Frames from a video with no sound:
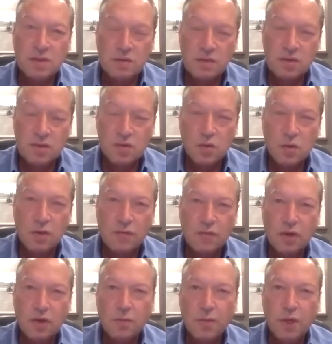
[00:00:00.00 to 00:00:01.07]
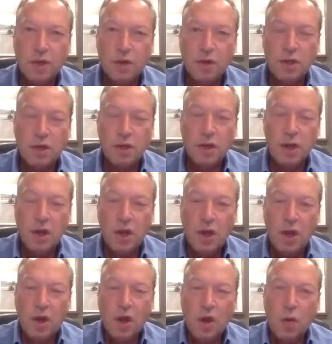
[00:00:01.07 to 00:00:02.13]
So this 12-year period
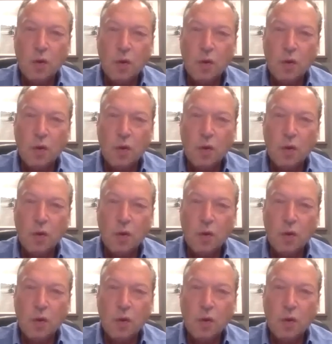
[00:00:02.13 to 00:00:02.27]
where